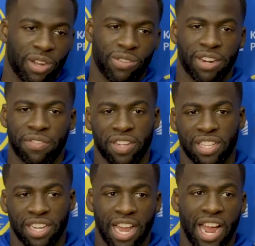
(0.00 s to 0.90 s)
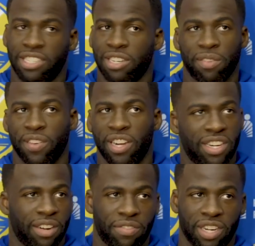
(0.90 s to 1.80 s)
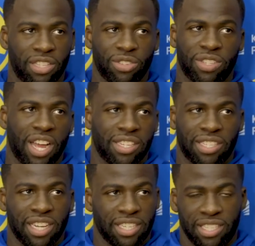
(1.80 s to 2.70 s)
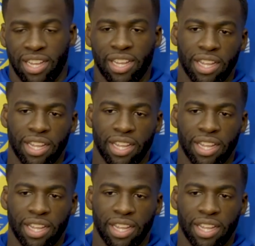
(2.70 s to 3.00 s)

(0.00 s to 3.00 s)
no different than last year feeling different than 2016.